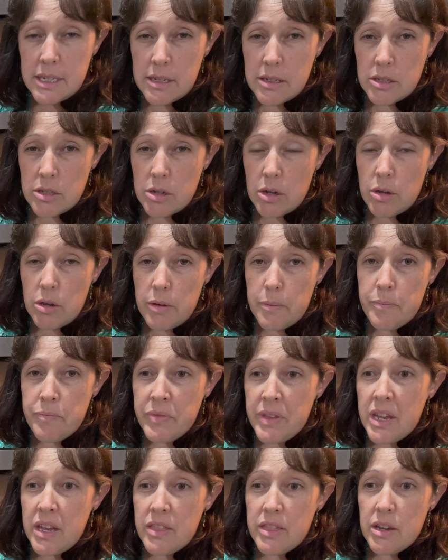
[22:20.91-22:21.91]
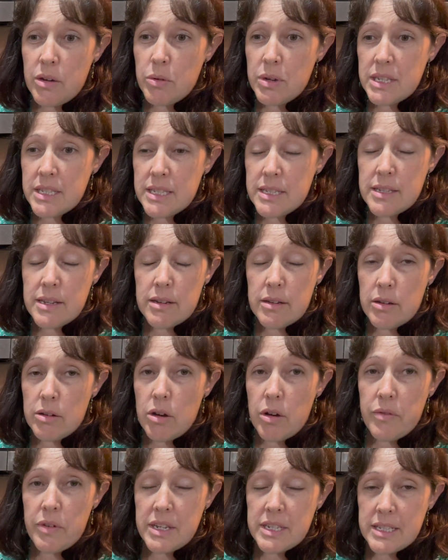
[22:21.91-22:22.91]
So there is
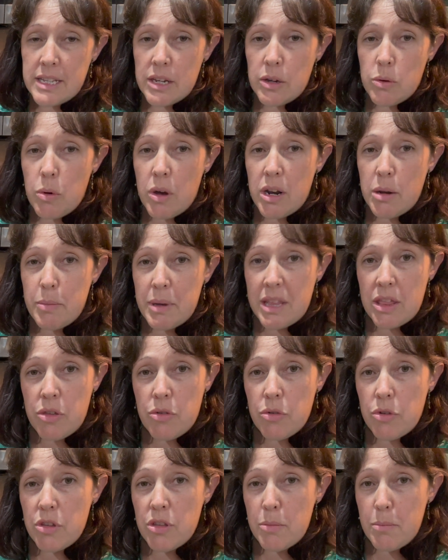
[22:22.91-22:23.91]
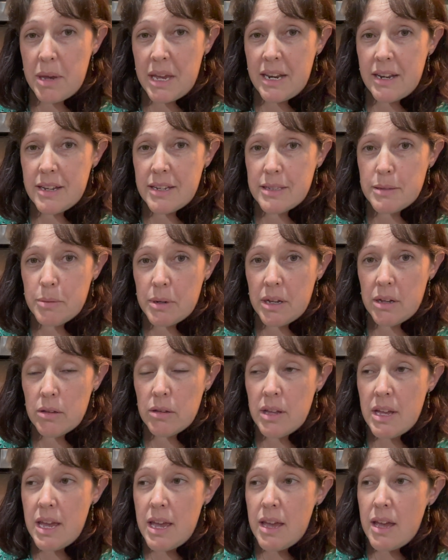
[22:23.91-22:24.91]
obviously quite a bit through the meat as well.
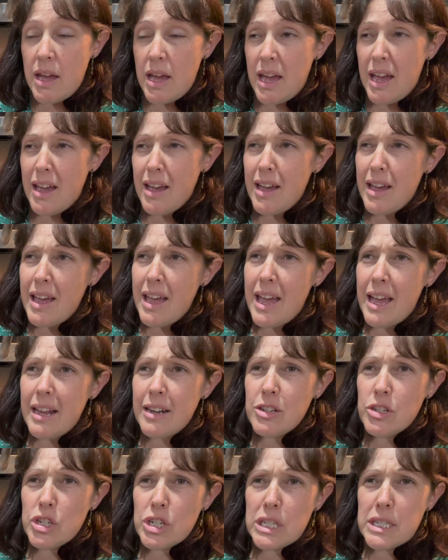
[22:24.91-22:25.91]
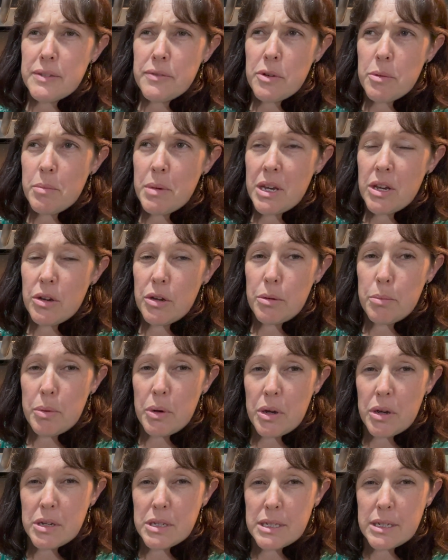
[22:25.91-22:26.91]
And just from my own
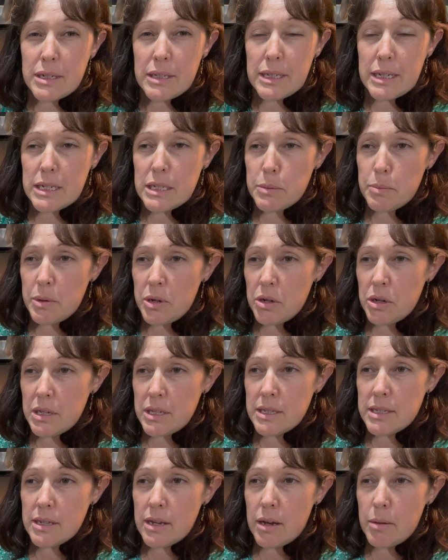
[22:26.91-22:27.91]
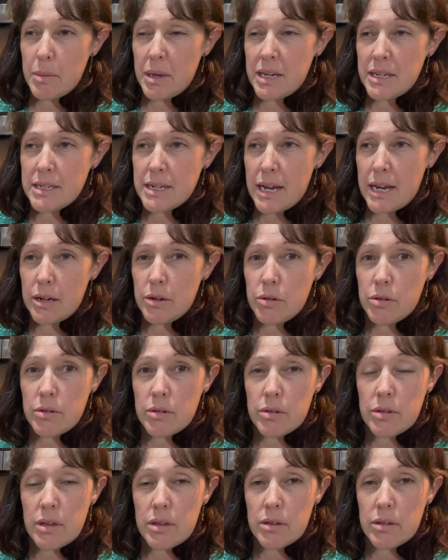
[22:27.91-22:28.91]
personal experience, I mean, Dad,
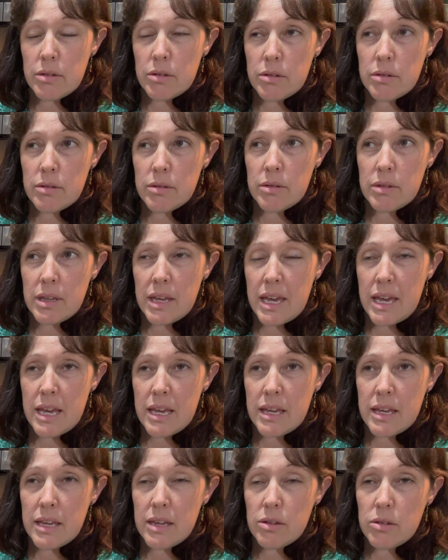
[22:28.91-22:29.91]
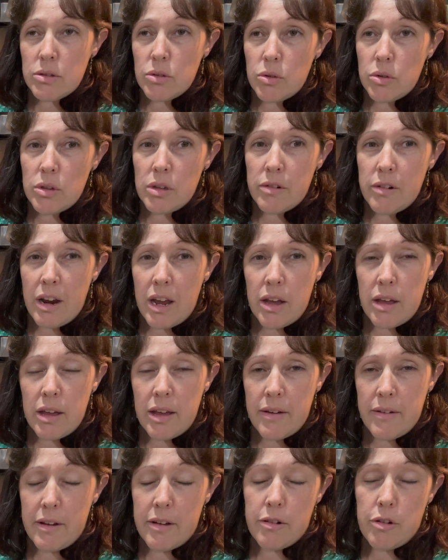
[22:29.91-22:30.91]
he killed all of
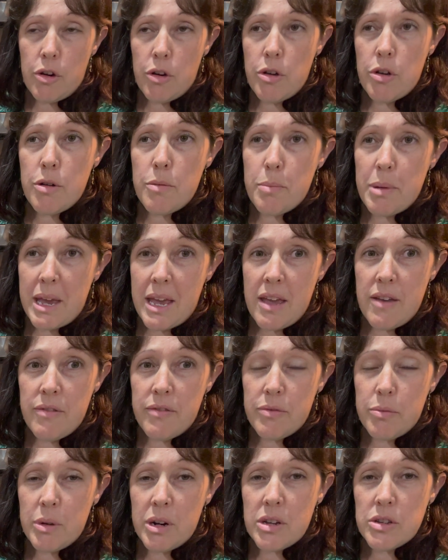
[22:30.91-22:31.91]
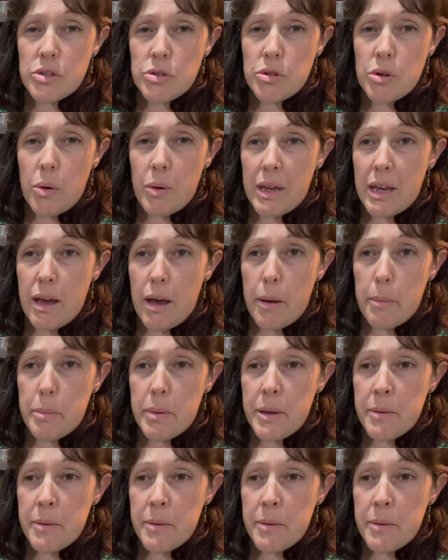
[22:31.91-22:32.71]
our own beef when I was growing up.